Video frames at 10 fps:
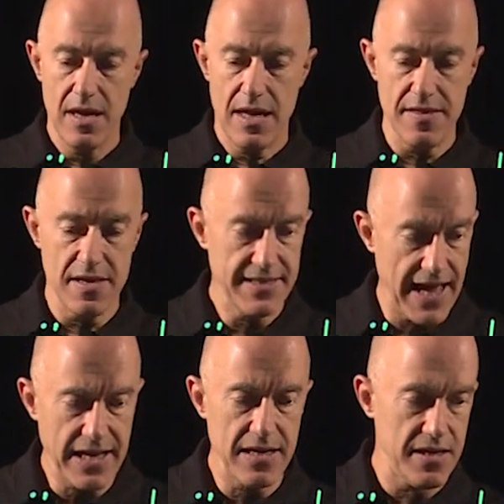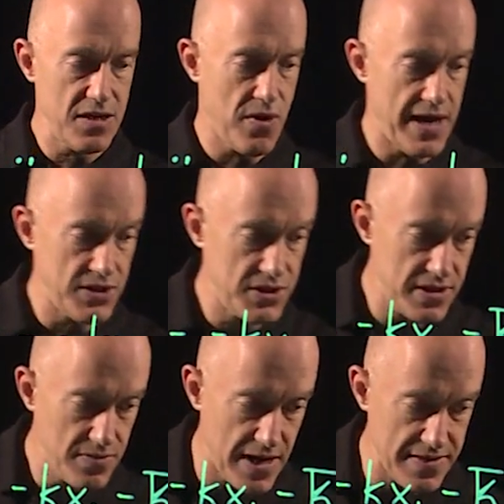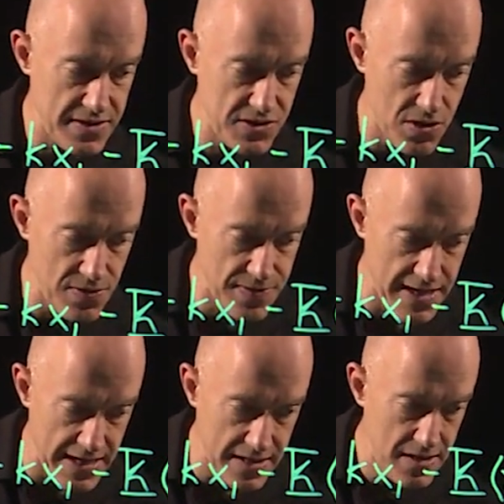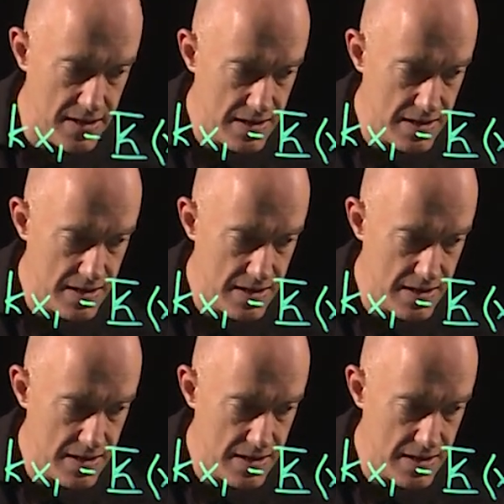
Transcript: In the second equation, right, this whole thing